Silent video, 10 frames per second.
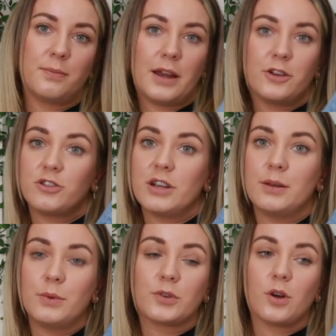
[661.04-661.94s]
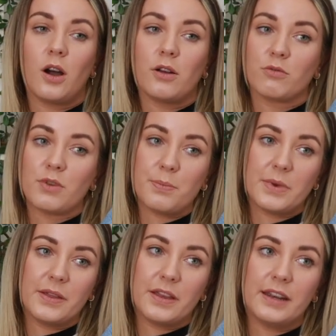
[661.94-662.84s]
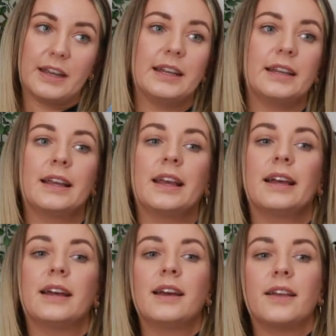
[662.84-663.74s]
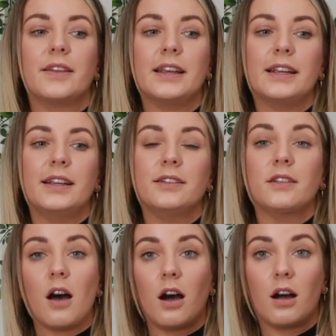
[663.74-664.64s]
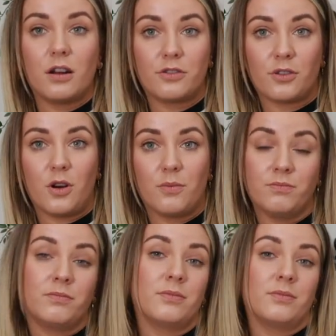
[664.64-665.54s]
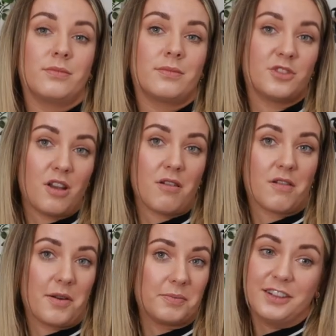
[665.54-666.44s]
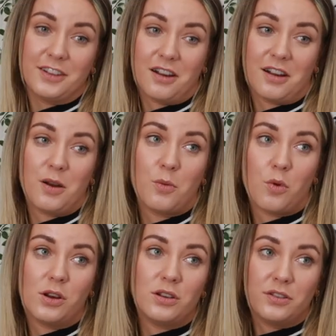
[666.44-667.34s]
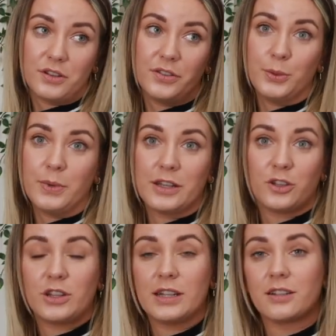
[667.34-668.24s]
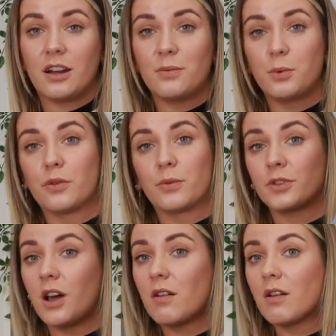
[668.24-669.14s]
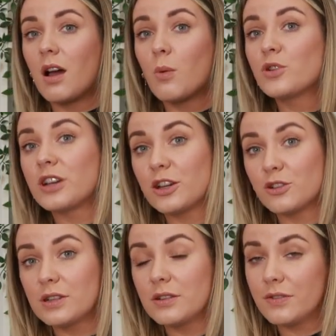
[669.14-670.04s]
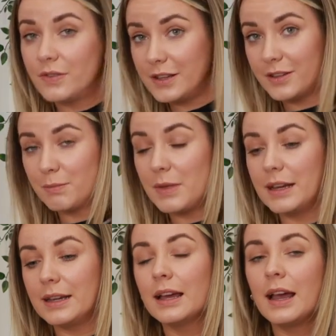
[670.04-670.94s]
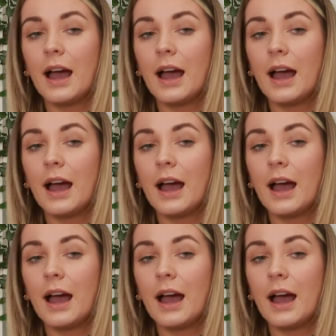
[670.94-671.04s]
pair of jeans. We've got a rip in the knee. These are from Zara. These are one of a few pairs of jeans that I bought from Zara, which actually fits me.